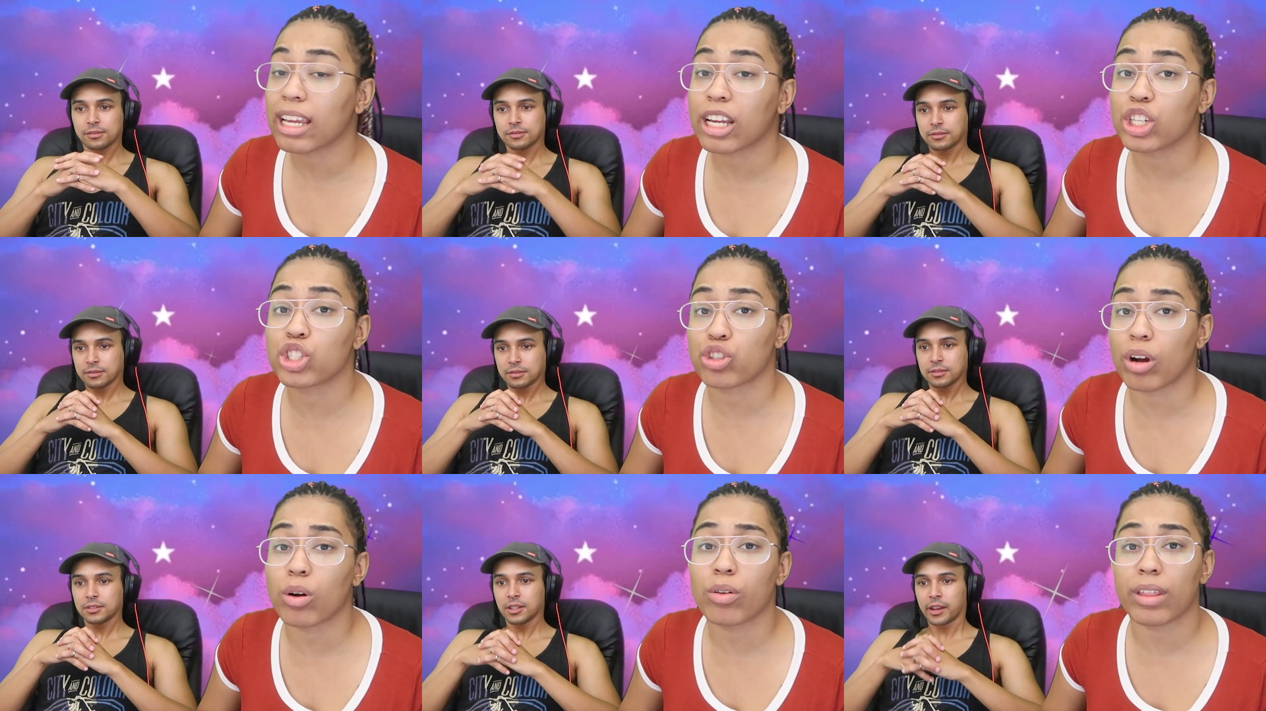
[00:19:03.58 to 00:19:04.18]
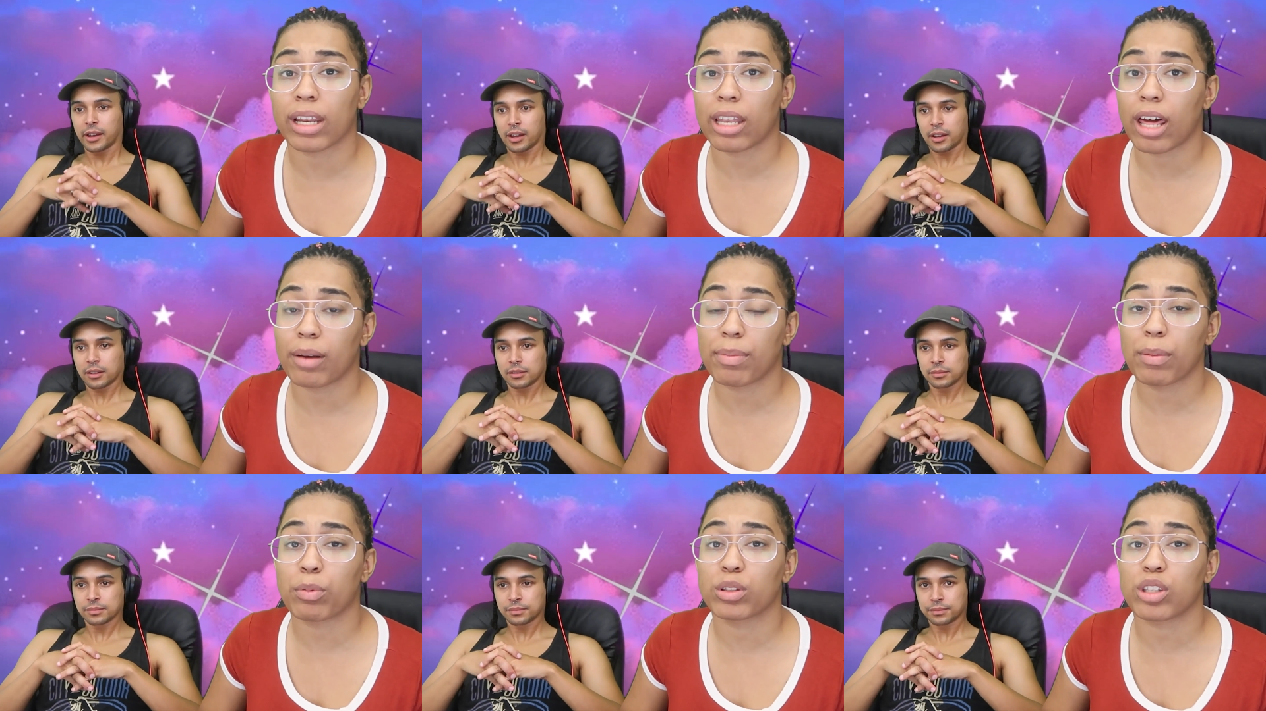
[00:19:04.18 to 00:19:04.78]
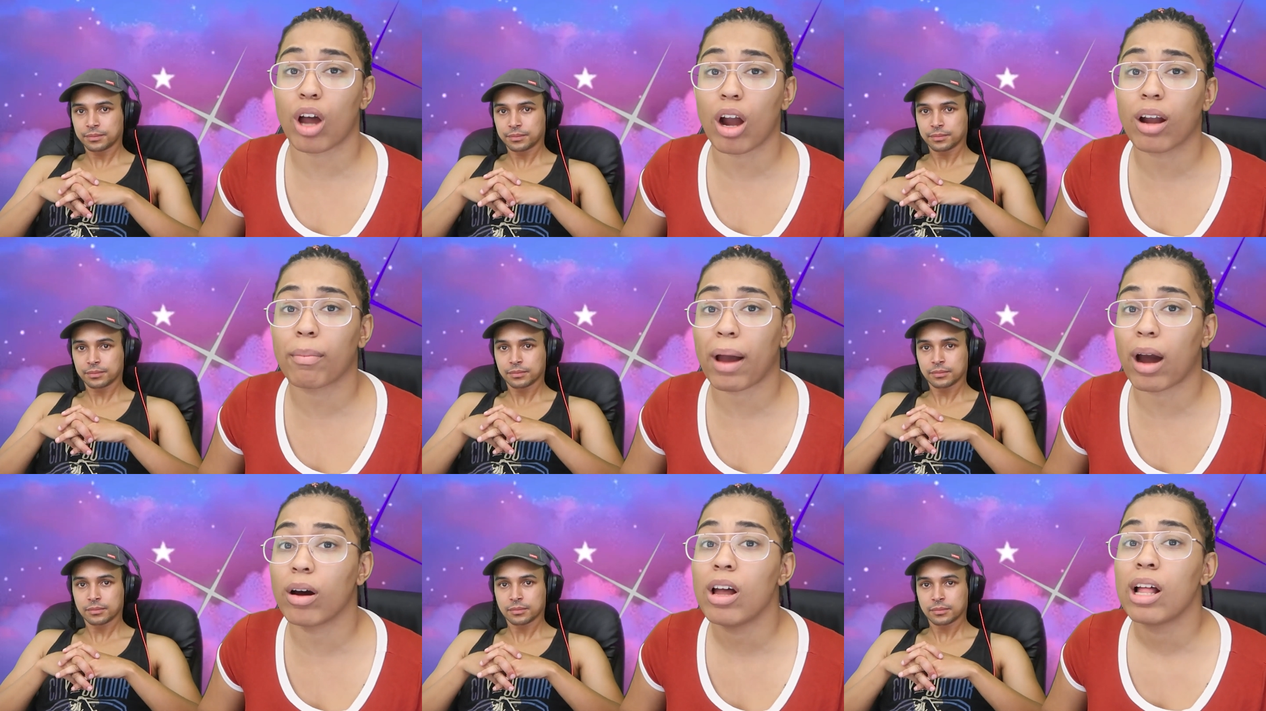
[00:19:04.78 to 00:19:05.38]
Speaker 1: like a struggle yeah. that a lot of people talk
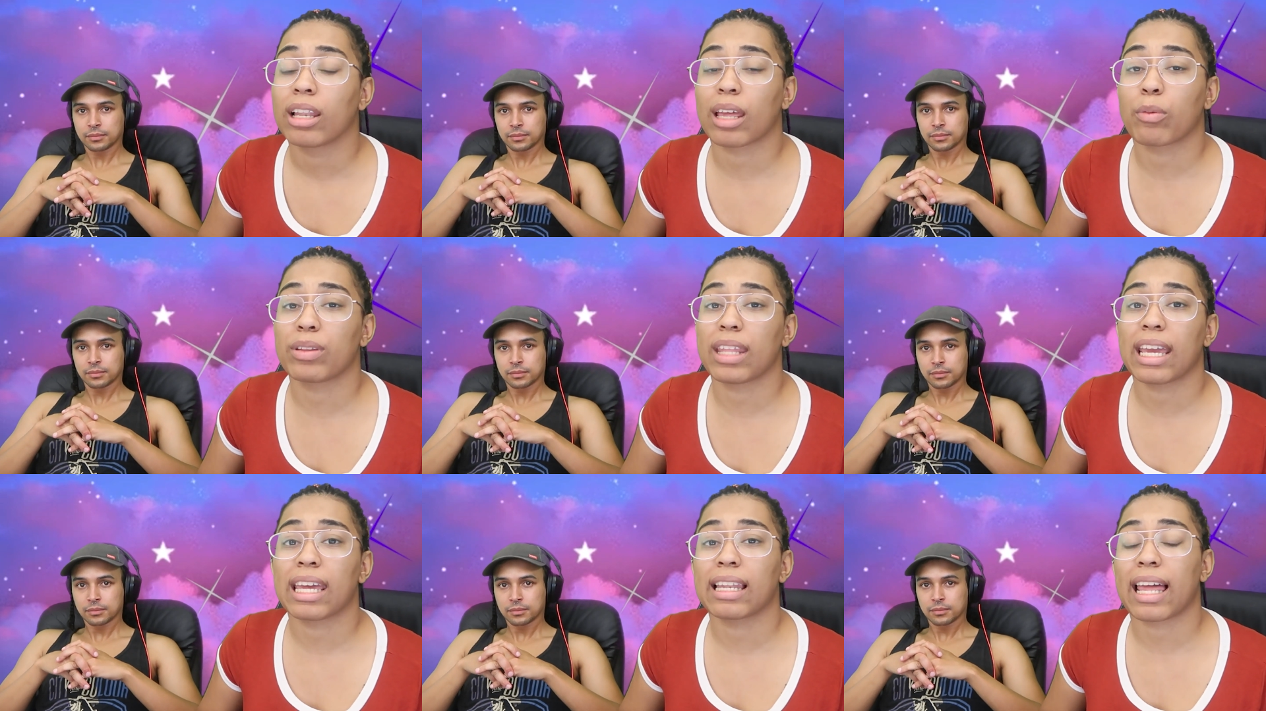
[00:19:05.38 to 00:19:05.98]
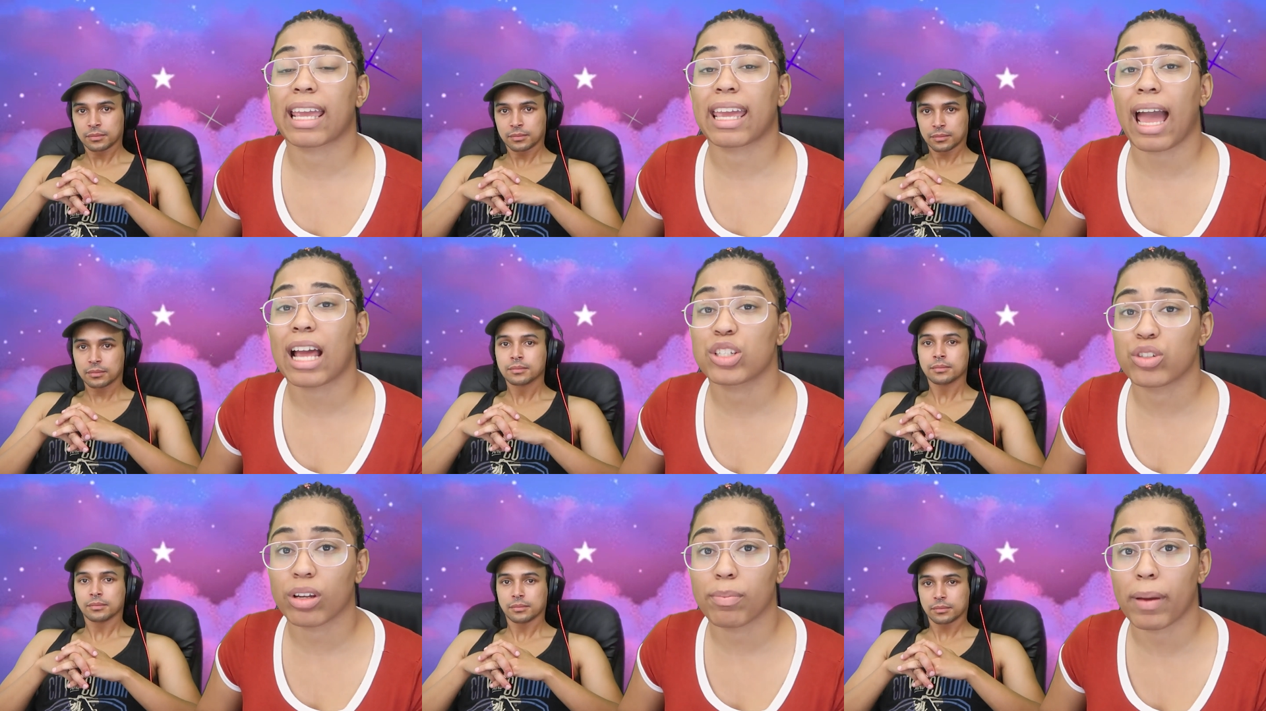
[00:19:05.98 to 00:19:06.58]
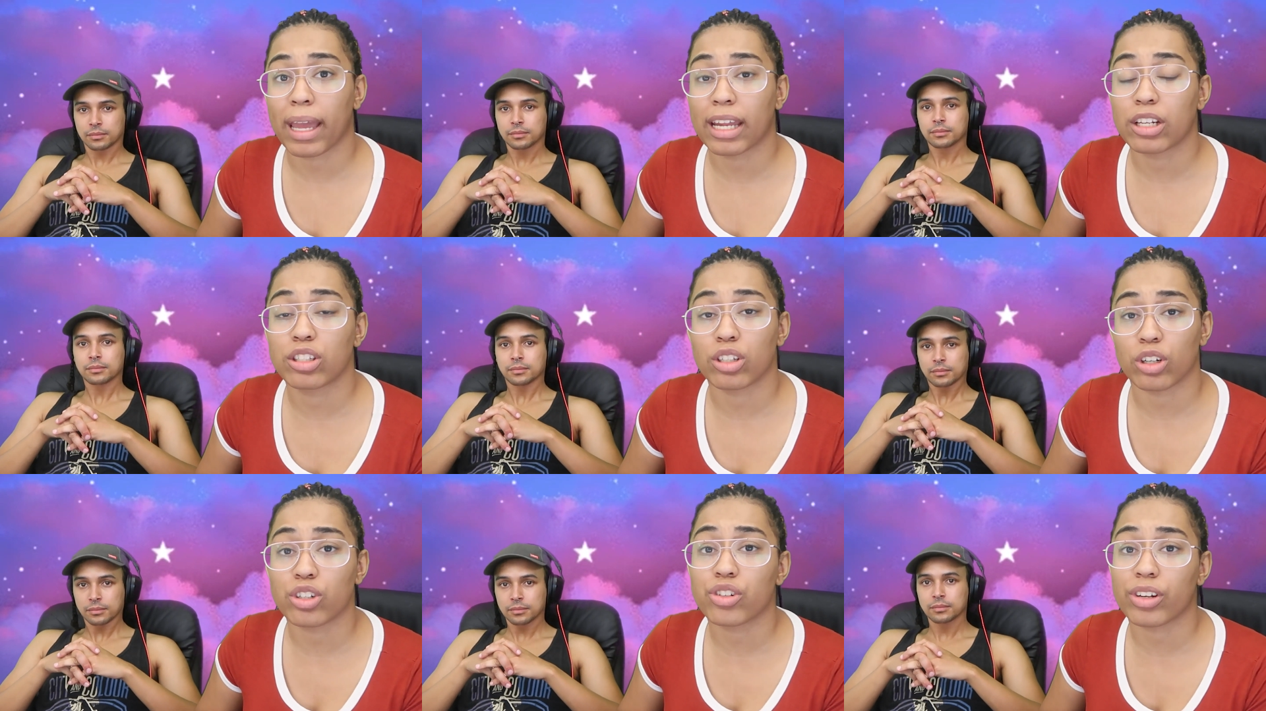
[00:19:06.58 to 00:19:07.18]
about like when they get like gastric band
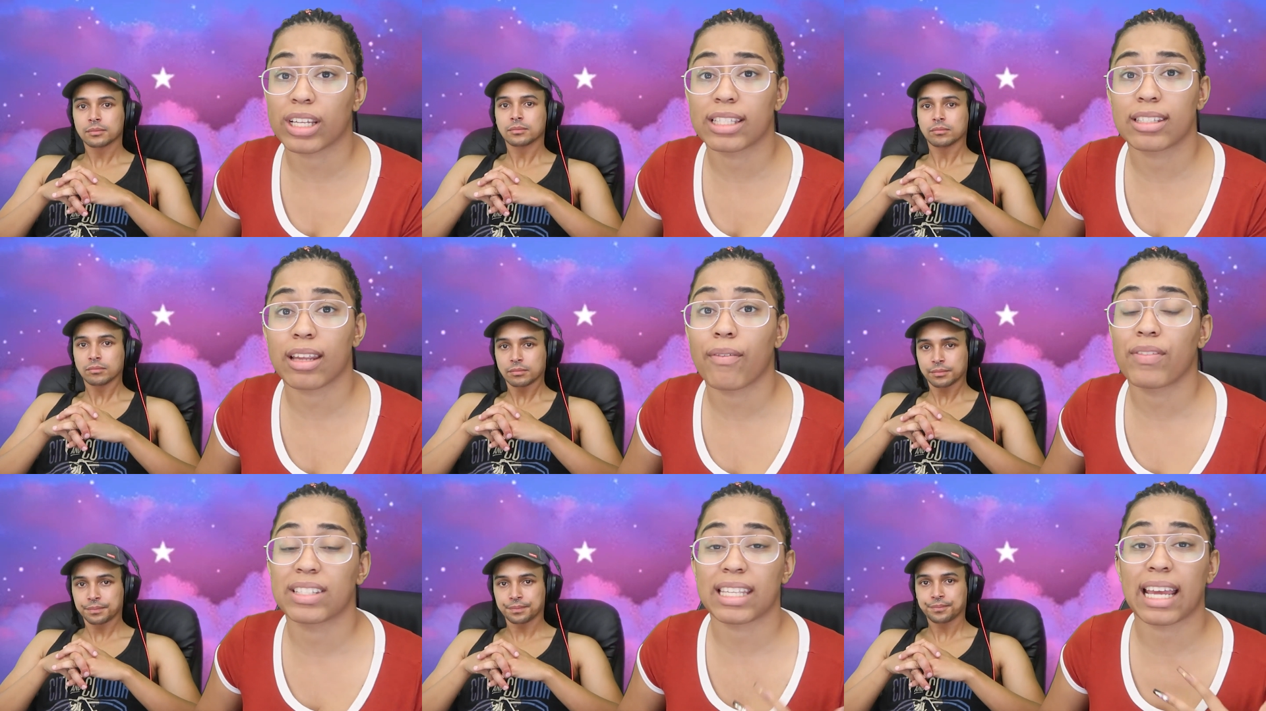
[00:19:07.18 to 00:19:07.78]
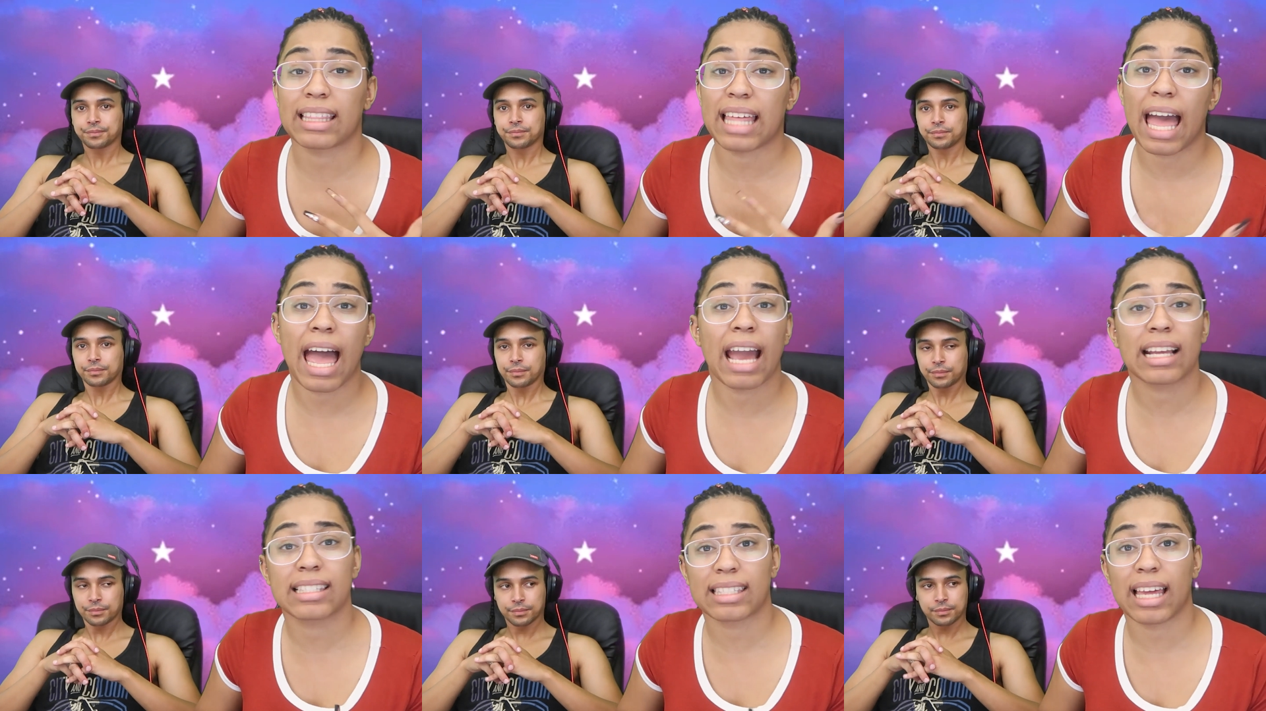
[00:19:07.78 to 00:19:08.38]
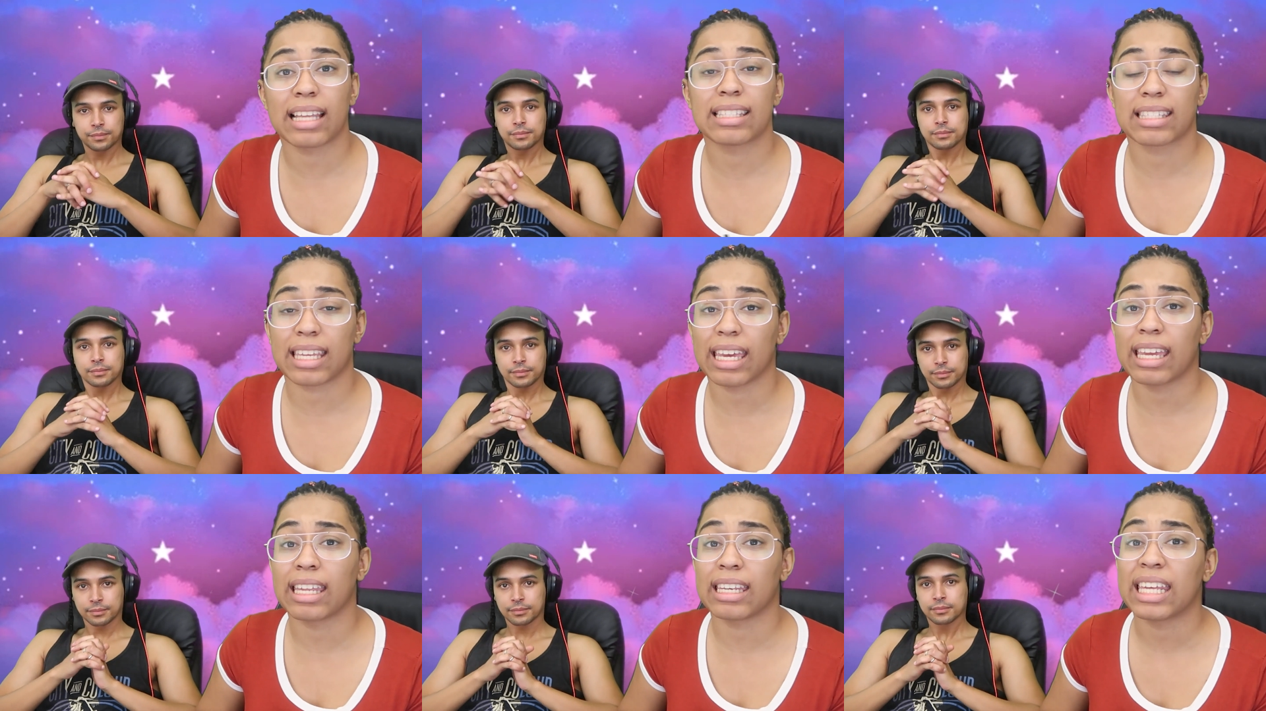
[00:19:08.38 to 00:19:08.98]
surgery and stuff is like the excess
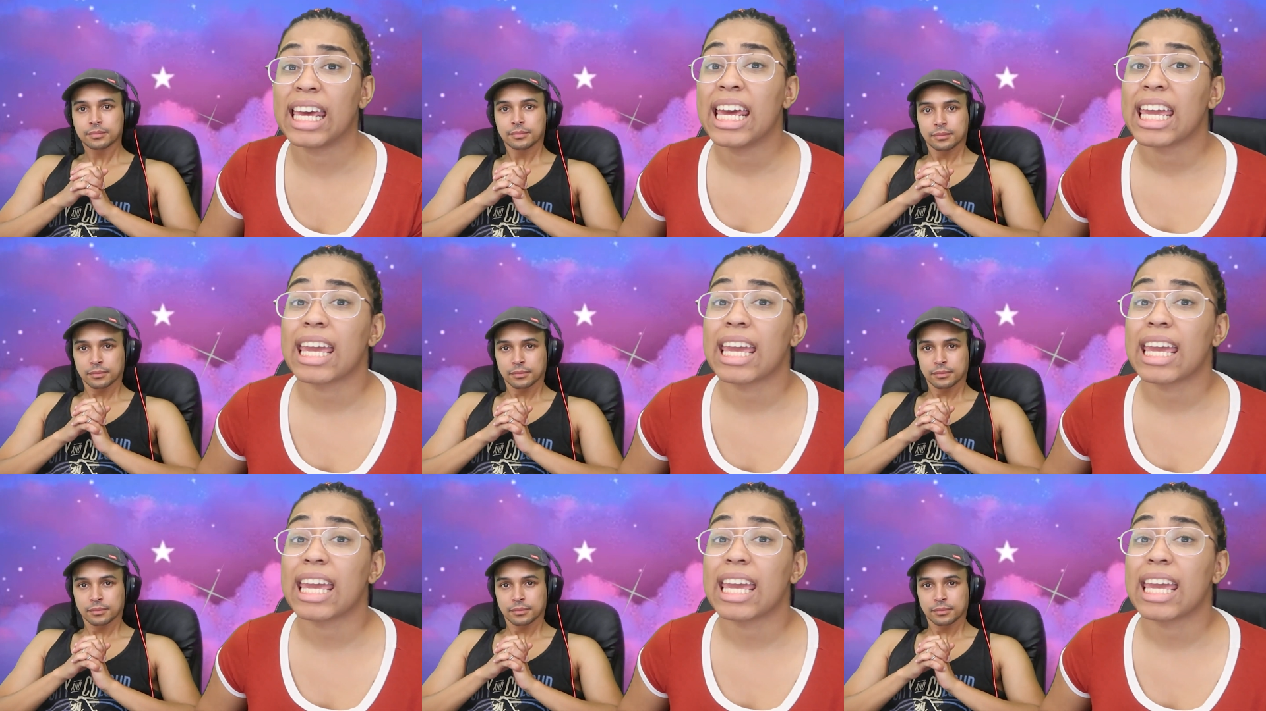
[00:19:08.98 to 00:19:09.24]
skin